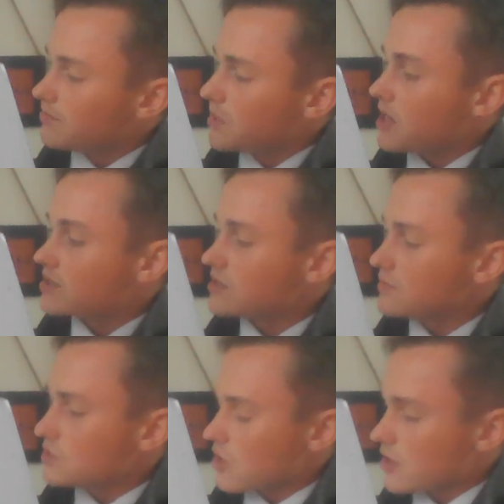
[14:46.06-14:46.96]

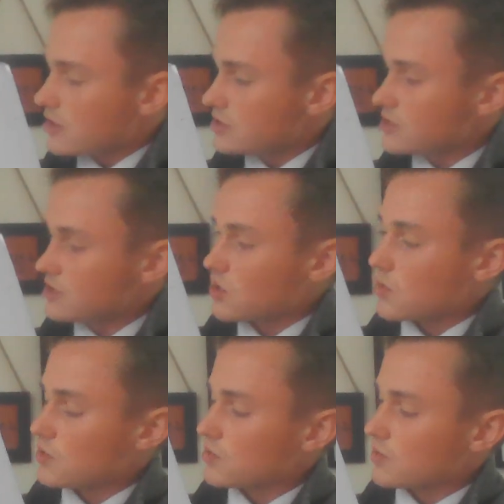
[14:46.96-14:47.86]
positive charge
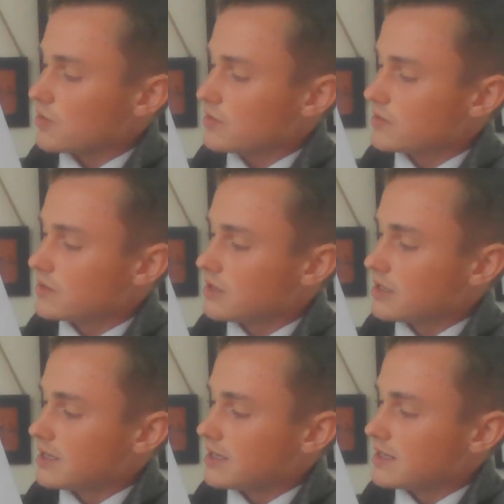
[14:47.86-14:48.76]
go through,
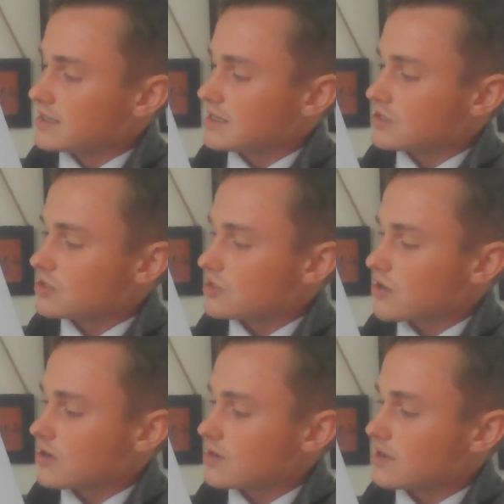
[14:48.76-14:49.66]
it's going to
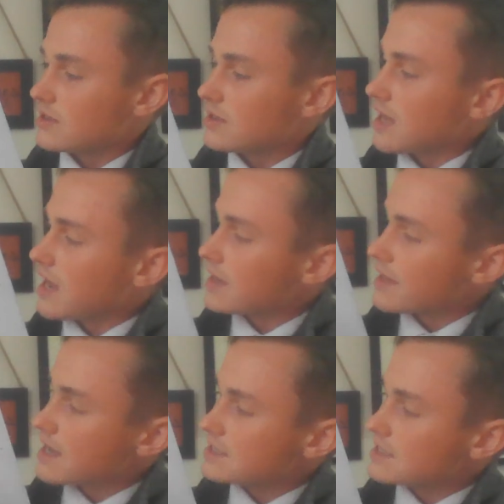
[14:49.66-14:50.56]
start at
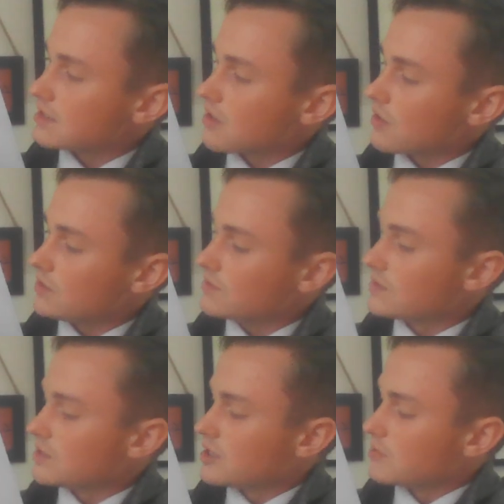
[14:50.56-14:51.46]
the SA node
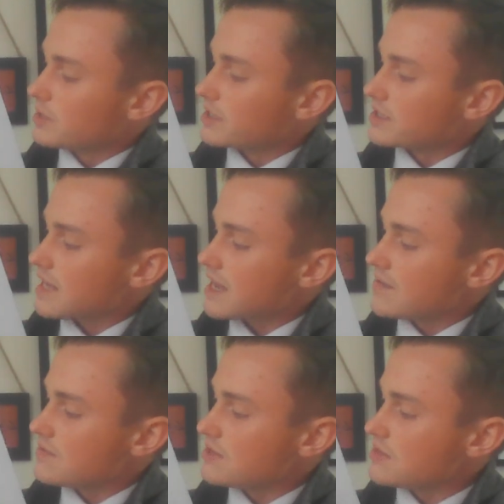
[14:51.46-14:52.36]
because the
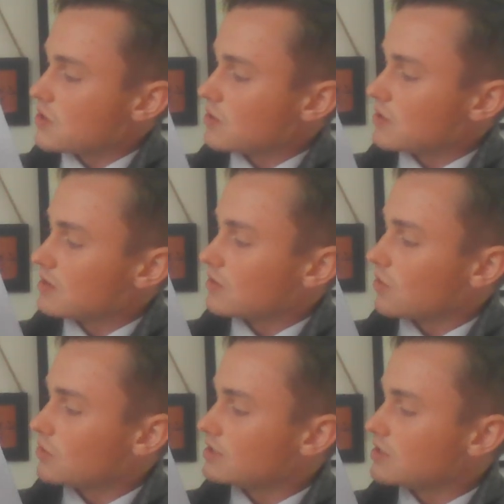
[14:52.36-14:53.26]
AV node
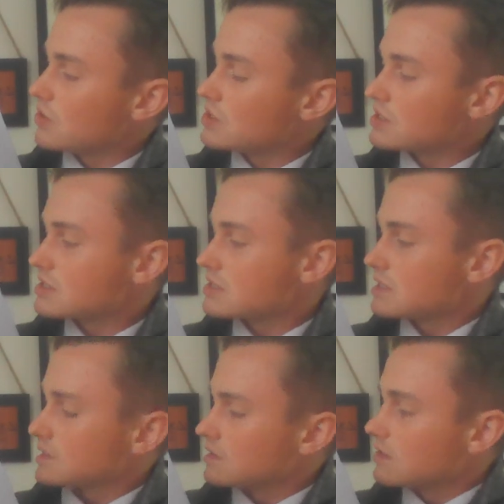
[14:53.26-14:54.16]
only goes
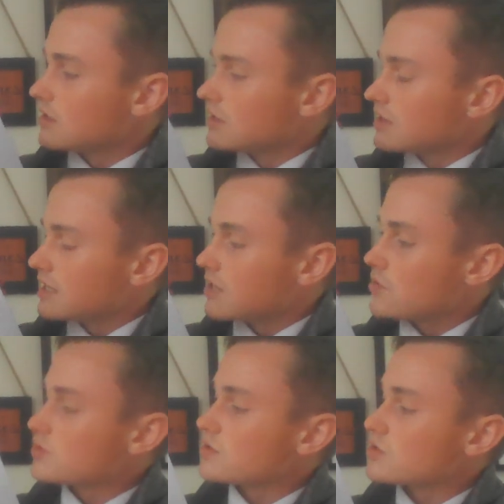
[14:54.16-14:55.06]

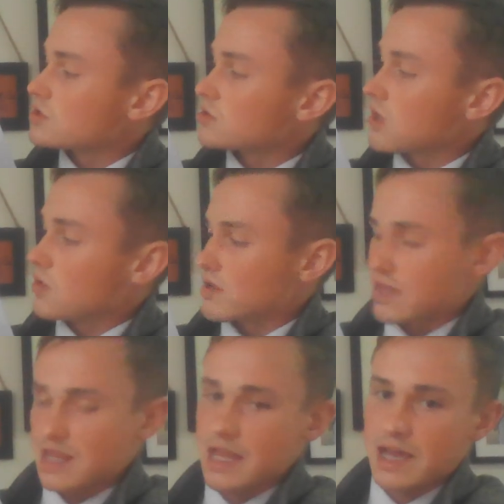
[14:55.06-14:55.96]
slower
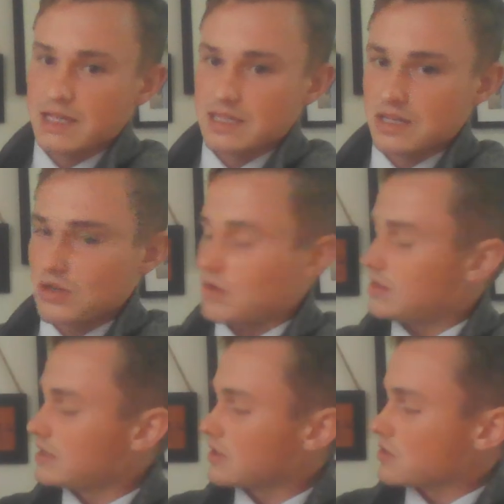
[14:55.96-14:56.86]
than the SA node.
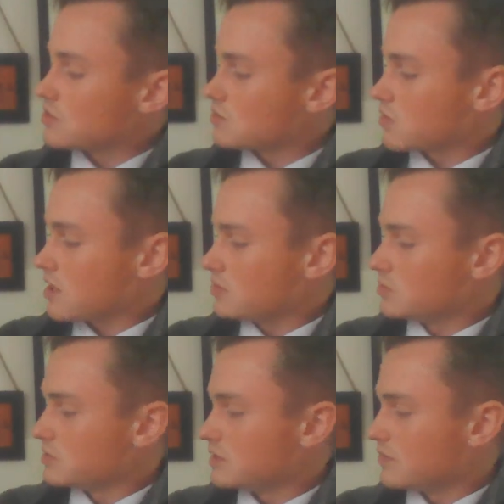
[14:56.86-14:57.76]
It goes
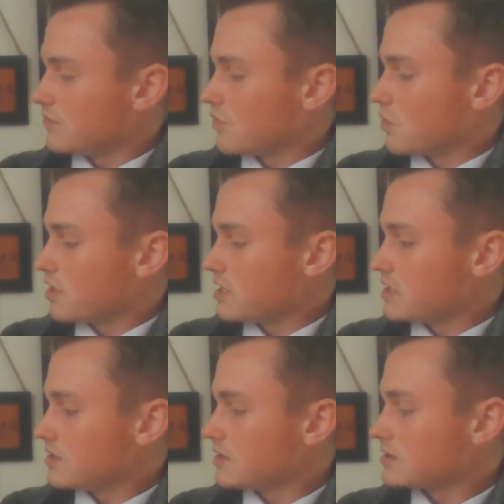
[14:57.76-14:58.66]
probably 40
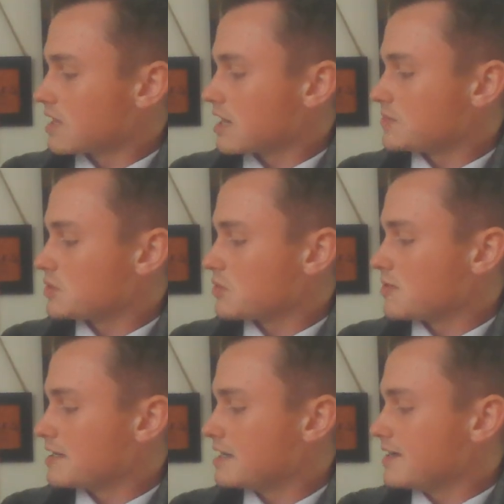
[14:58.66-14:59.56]
times per
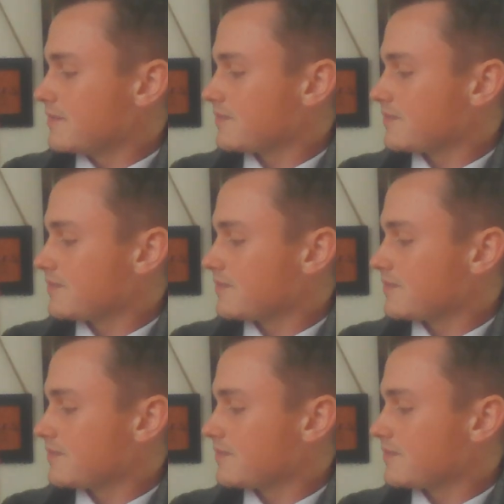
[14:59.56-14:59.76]
minute.